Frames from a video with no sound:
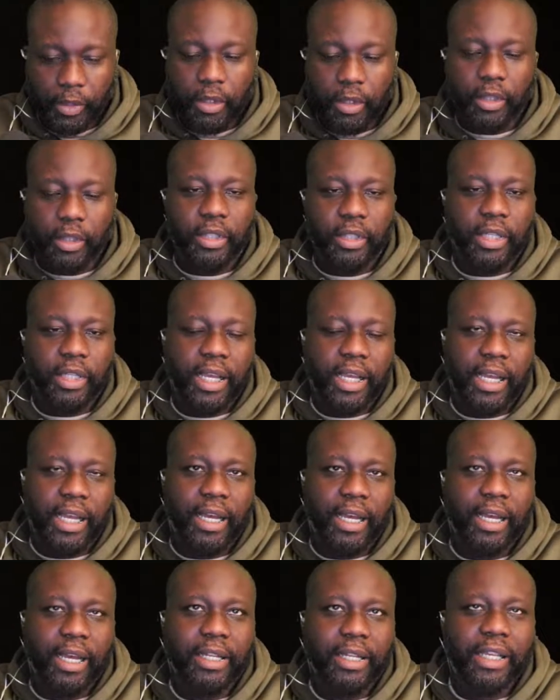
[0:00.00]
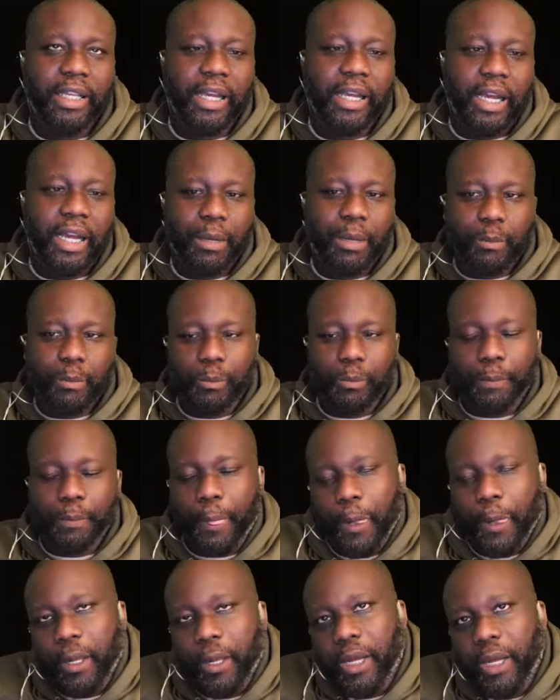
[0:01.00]
Yeah, yeah, I'm,
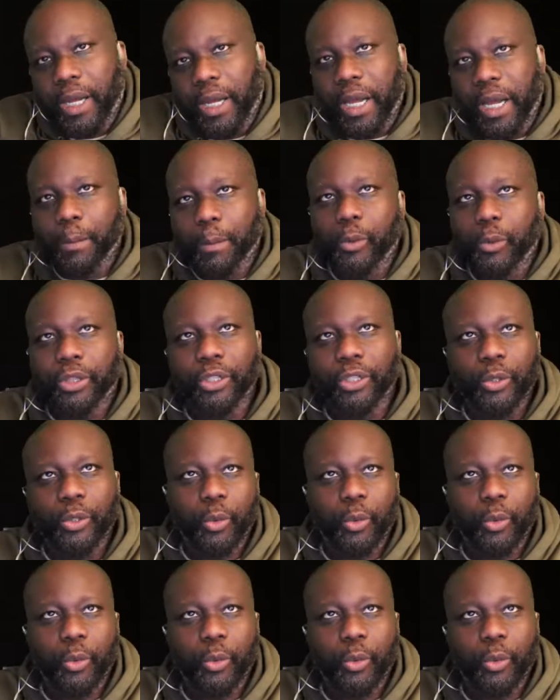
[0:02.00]
I'm with you